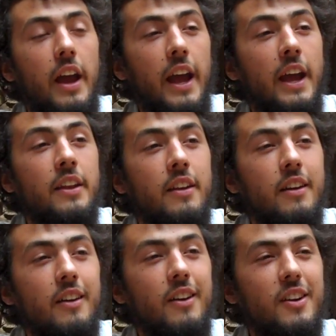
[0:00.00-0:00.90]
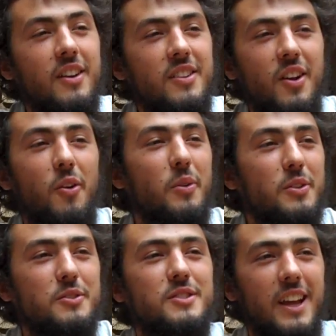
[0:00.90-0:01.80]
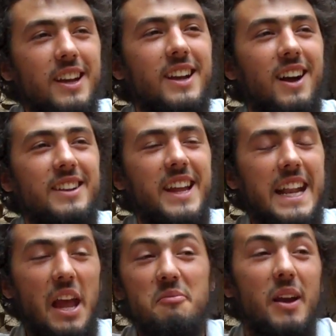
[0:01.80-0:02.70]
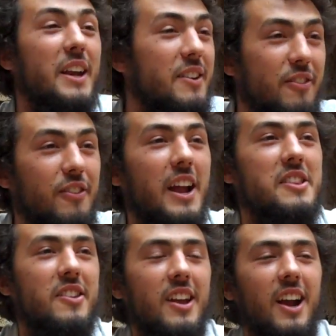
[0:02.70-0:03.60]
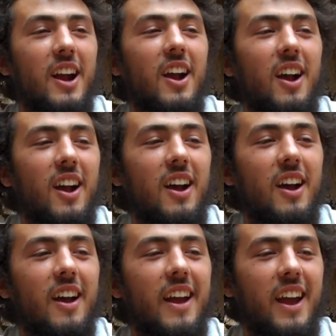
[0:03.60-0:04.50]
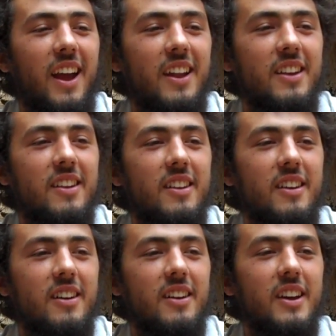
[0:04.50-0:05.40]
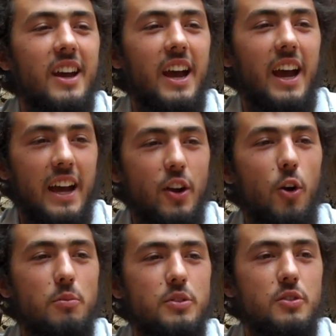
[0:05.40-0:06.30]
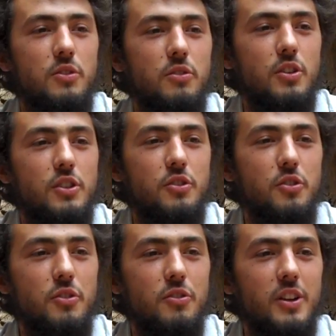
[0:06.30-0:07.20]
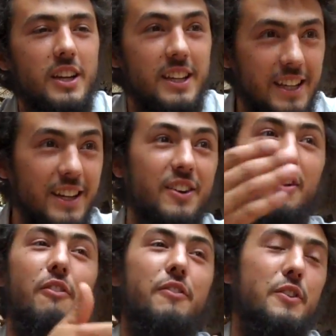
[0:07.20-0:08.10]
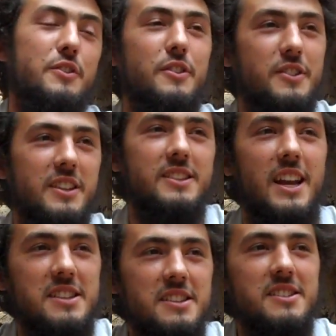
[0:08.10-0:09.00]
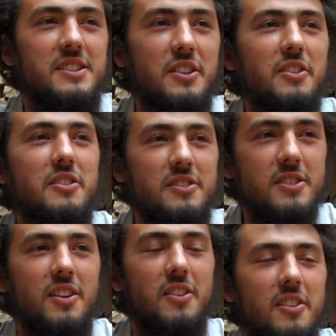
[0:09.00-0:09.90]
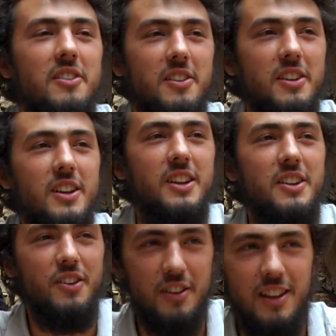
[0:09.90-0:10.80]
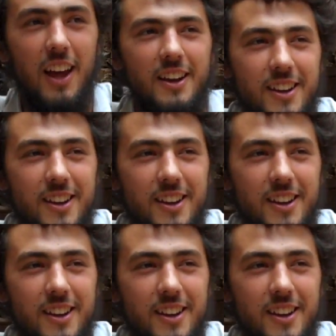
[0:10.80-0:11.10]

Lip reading: and you know, we will stay in contact. I've made friends here, and I hope to hear of future successes too. So, good luck.